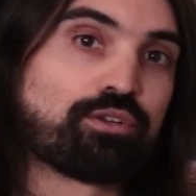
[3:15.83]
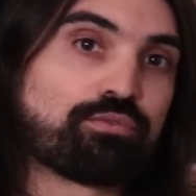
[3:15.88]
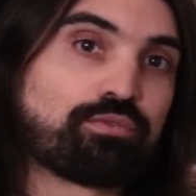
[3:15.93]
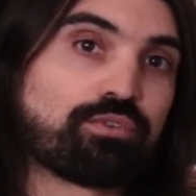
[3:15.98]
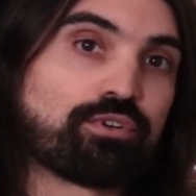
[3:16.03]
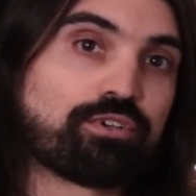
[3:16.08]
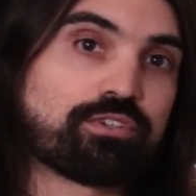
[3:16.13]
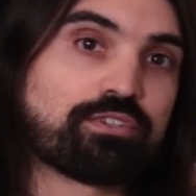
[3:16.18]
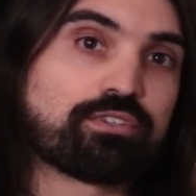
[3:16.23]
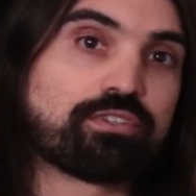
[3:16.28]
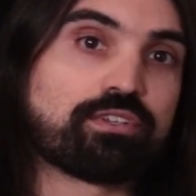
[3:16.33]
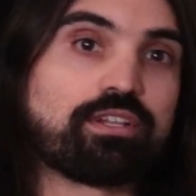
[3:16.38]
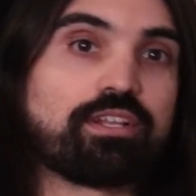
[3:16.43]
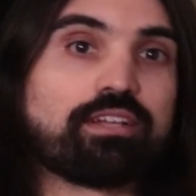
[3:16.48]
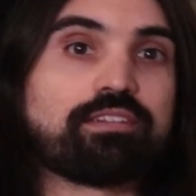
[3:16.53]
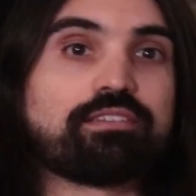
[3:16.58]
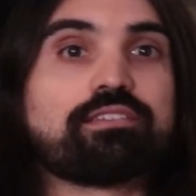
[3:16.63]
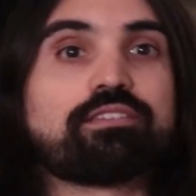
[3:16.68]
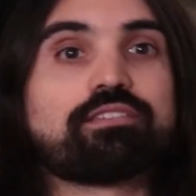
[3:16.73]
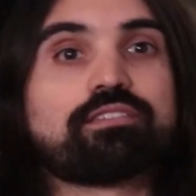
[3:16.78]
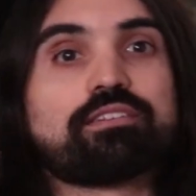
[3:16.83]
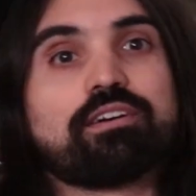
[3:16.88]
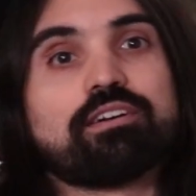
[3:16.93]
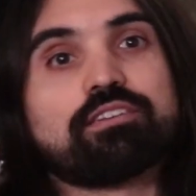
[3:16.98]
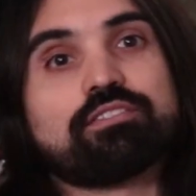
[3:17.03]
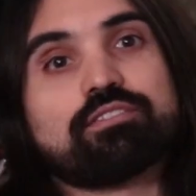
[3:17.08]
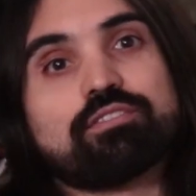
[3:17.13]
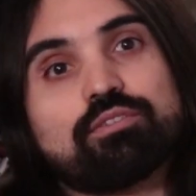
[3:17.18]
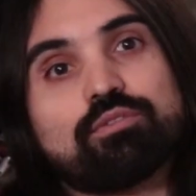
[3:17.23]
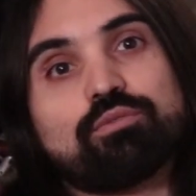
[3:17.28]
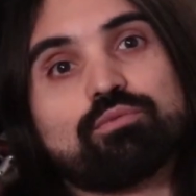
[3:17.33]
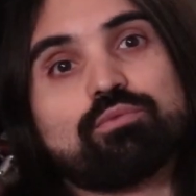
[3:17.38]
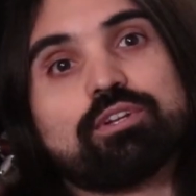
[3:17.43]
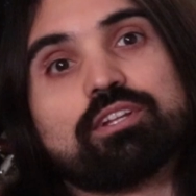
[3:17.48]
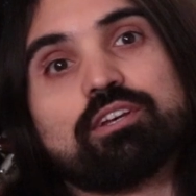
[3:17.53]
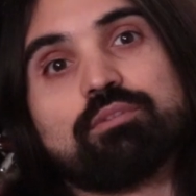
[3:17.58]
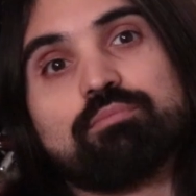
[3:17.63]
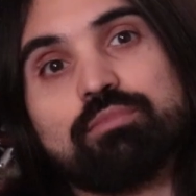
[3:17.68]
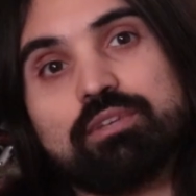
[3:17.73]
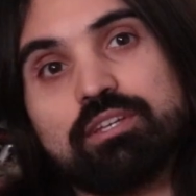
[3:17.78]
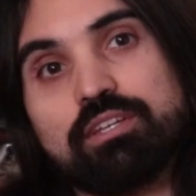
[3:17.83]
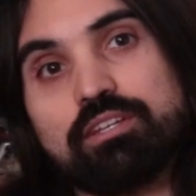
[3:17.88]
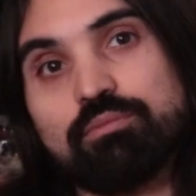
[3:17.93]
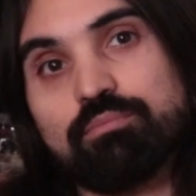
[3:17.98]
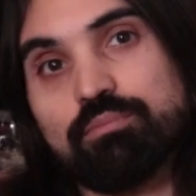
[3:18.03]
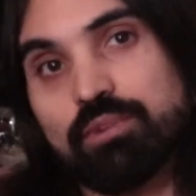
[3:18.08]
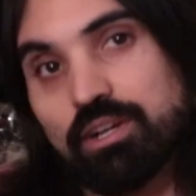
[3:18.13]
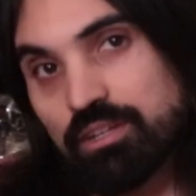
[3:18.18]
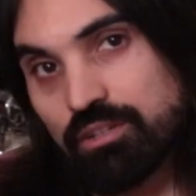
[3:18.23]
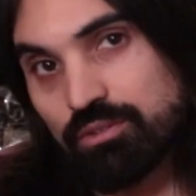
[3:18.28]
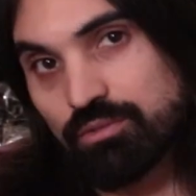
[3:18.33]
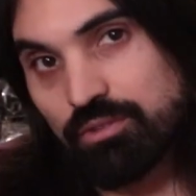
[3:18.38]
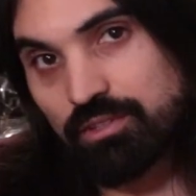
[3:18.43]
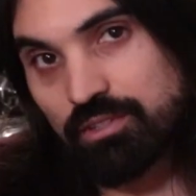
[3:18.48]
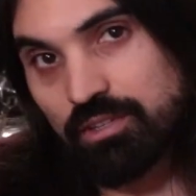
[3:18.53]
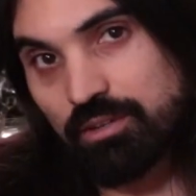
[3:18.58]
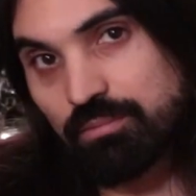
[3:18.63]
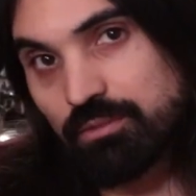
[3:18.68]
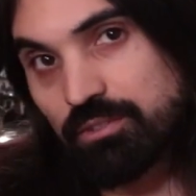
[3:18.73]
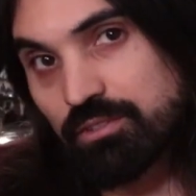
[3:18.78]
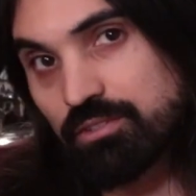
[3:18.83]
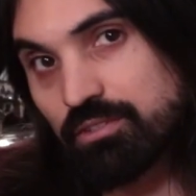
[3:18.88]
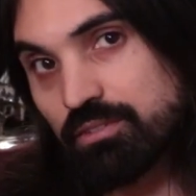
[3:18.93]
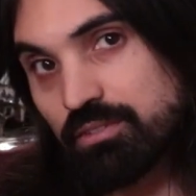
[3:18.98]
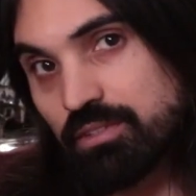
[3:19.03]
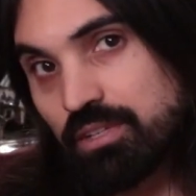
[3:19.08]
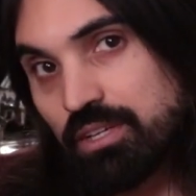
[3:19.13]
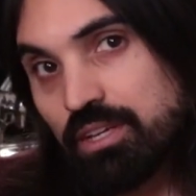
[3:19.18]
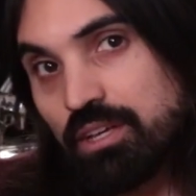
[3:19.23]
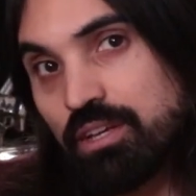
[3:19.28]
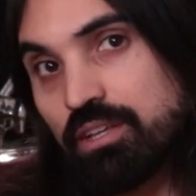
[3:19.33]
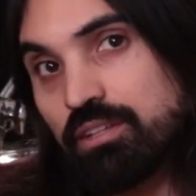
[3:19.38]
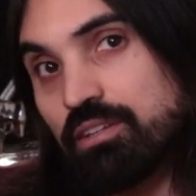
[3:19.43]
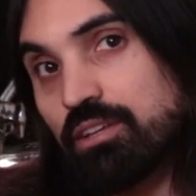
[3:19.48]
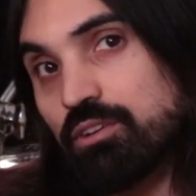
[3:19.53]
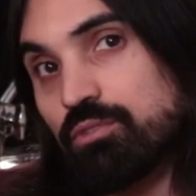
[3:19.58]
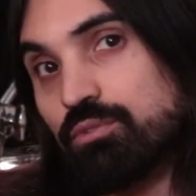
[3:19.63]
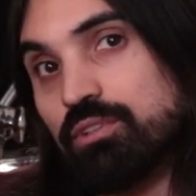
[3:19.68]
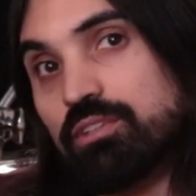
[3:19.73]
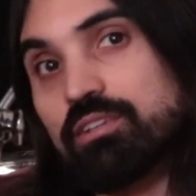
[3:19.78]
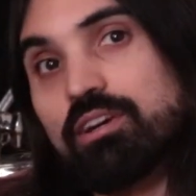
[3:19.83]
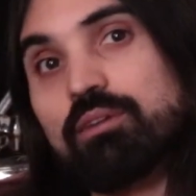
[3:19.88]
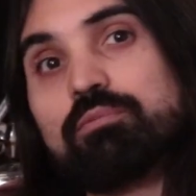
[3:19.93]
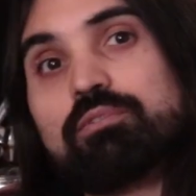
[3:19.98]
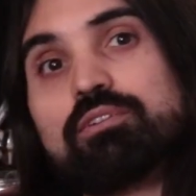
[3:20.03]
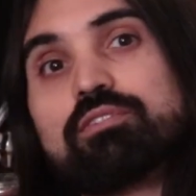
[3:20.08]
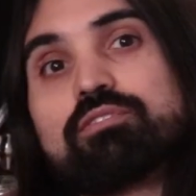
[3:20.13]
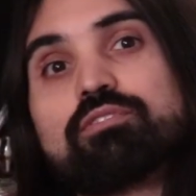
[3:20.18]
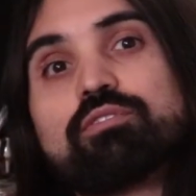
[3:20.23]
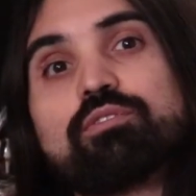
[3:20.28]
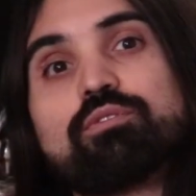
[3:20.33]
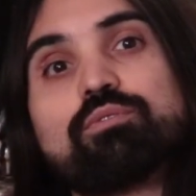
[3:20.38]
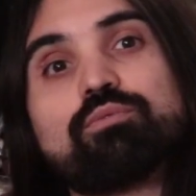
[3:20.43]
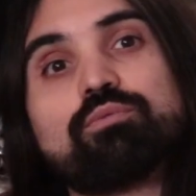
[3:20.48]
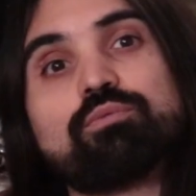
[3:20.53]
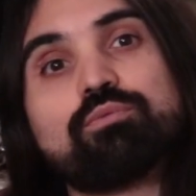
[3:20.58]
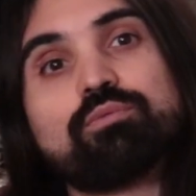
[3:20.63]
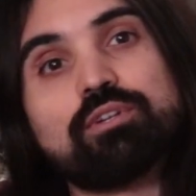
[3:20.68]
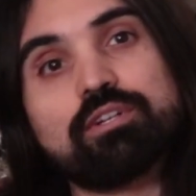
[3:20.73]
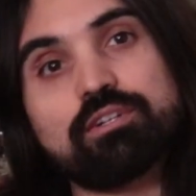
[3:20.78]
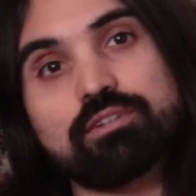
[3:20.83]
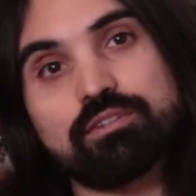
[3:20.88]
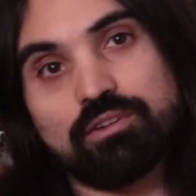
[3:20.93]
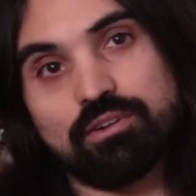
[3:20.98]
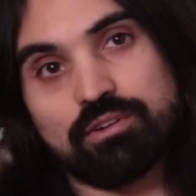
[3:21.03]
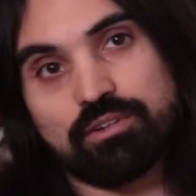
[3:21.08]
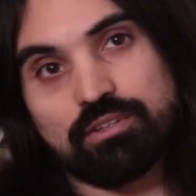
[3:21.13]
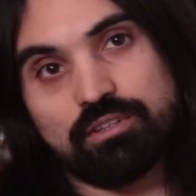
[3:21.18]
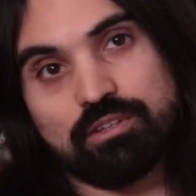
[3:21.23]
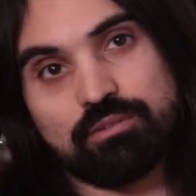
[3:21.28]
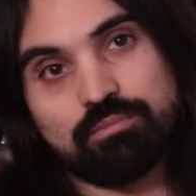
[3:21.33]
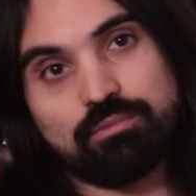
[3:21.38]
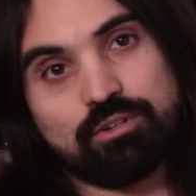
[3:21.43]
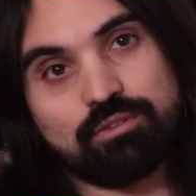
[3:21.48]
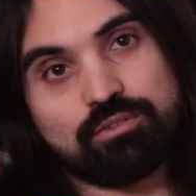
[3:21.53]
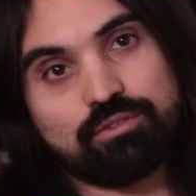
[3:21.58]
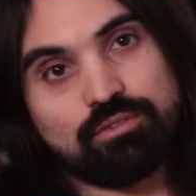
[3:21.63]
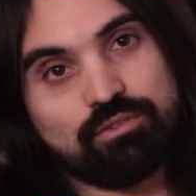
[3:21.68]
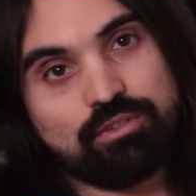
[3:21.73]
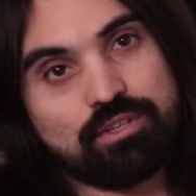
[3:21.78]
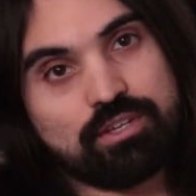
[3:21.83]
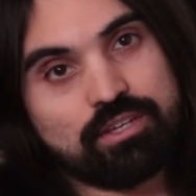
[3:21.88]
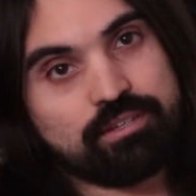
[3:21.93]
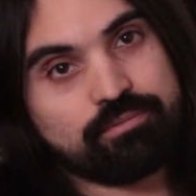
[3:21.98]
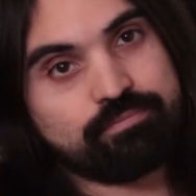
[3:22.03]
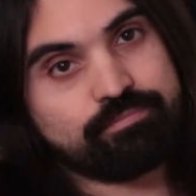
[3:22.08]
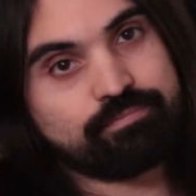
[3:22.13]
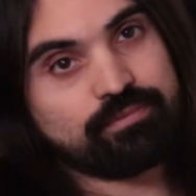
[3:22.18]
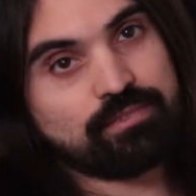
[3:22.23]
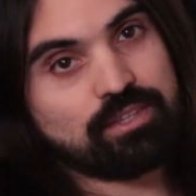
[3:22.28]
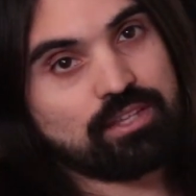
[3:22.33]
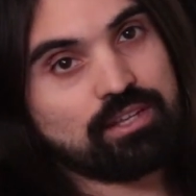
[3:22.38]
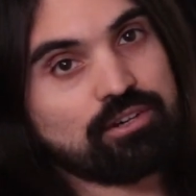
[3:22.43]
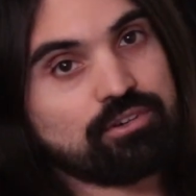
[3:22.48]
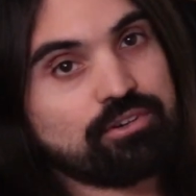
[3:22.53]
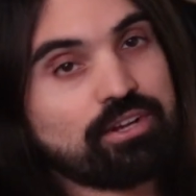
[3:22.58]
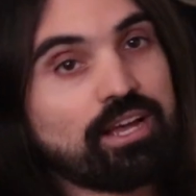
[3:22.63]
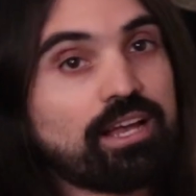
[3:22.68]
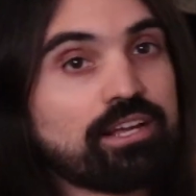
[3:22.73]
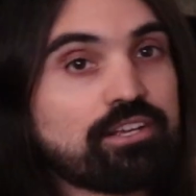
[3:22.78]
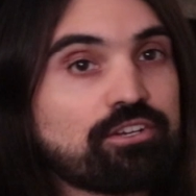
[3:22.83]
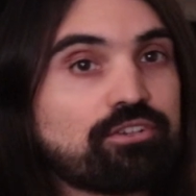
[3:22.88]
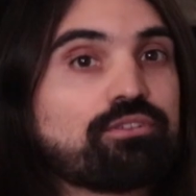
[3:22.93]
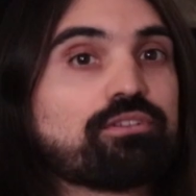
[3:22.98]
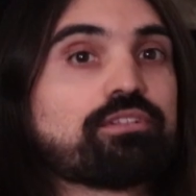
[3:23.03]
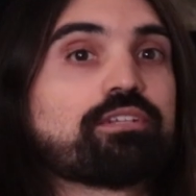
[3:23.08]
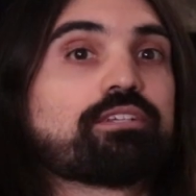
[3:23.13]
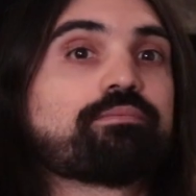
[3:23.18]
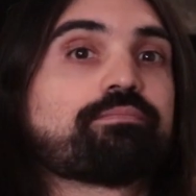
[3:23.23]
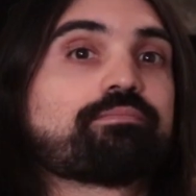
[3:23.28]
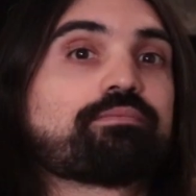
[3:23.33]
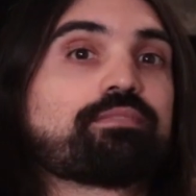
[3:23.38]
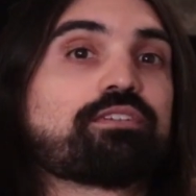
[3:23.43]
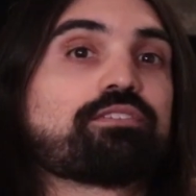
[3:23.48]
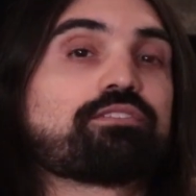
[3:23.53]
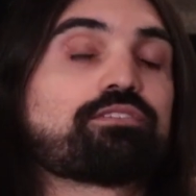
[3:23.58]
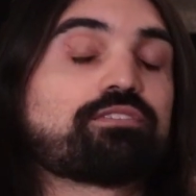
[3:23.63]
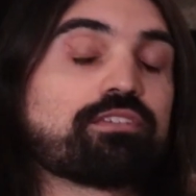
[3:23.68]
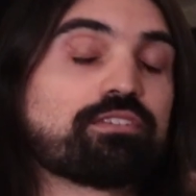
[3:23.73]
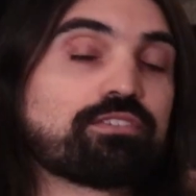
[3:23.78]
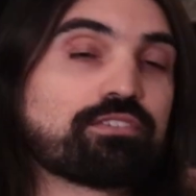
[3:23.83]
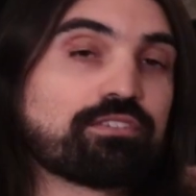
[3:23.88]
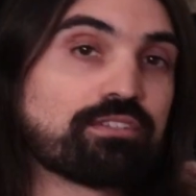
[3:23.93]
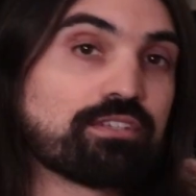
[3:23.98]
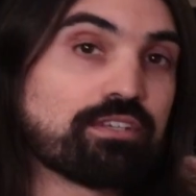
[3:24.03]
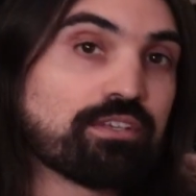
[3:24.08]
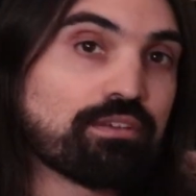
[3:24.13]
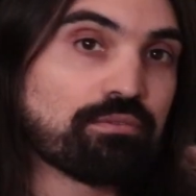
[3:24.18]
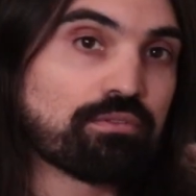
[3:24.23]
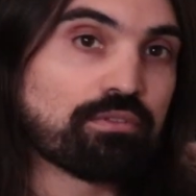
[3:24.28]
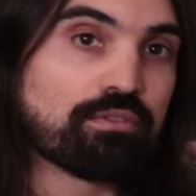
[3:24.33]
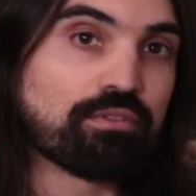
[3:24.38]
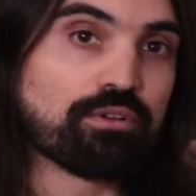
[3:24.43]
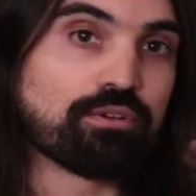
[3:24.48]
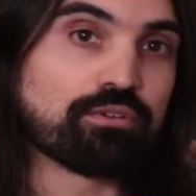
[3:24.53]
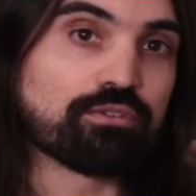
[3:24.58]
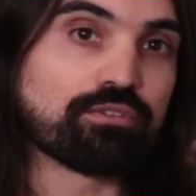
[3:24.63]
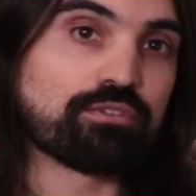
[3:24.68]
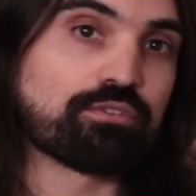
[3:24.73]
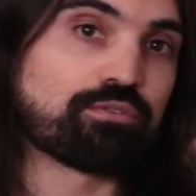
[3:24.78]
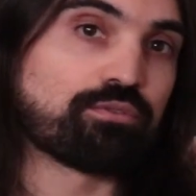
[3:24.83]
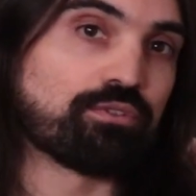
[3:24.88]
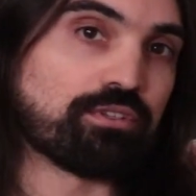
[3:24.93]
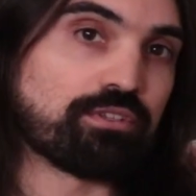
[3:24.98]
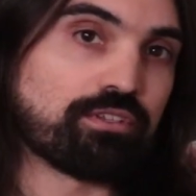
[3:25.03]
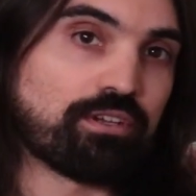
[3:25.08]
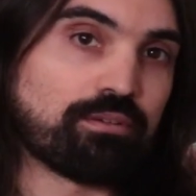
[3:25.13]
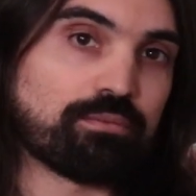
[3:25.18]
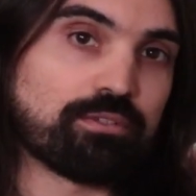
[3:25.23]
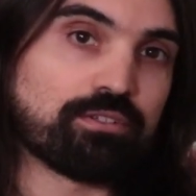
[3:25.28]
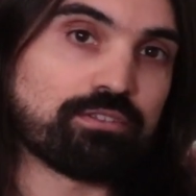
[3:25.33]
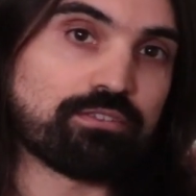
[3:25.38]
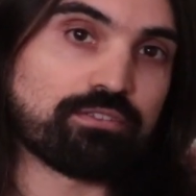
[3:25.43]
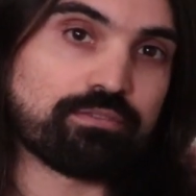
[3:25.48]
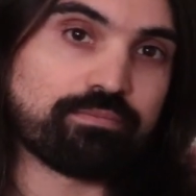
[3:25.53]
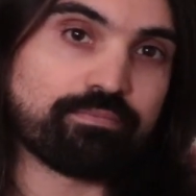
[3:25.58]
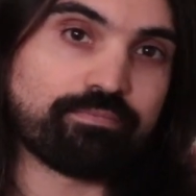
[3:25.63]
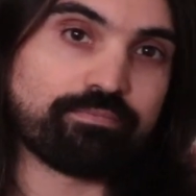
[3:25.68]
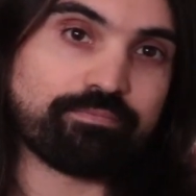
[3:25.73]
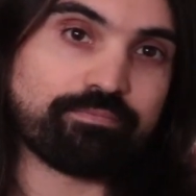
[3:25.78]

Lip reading: First, let's discuss what I mean by quintuplets. The quintuplets we're talking about today are actually 16th note quintuplets.